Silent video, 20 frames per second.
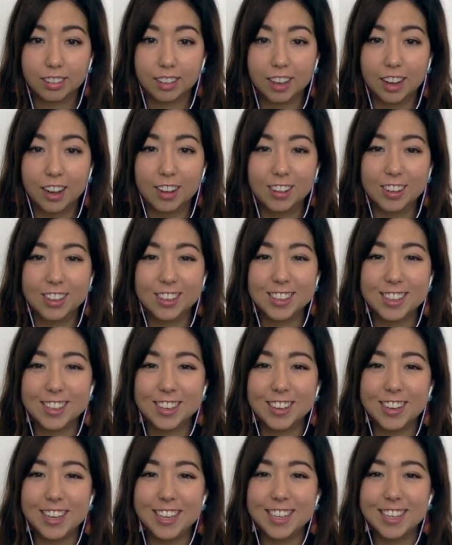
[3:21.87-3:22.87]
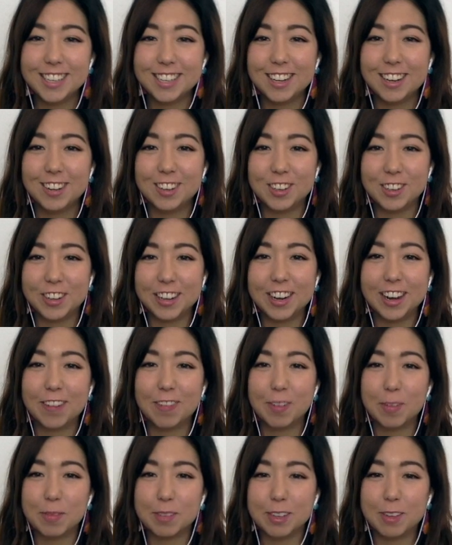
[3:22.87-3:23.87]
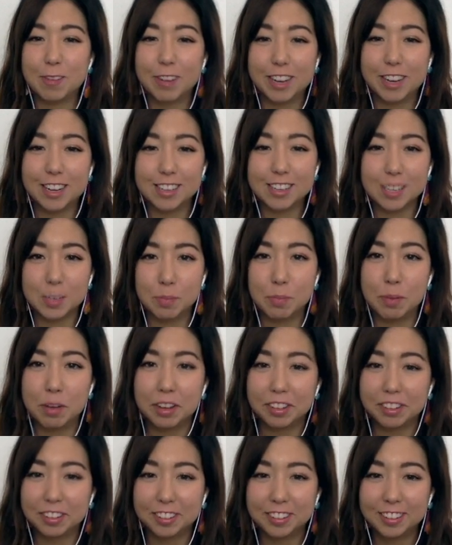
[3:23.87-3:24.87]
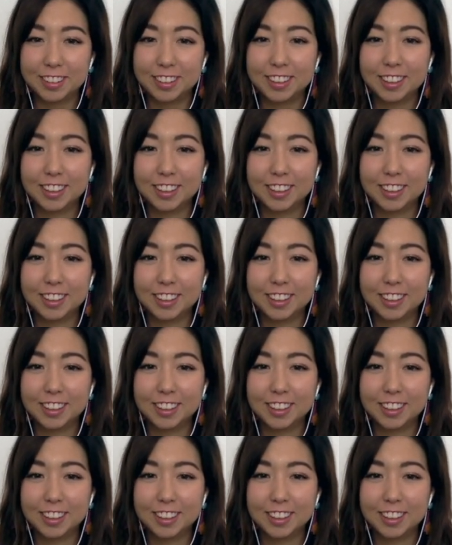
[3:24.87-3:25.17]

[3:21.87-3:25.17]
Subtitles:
Oh, so he's now drinking from someone else's bottle?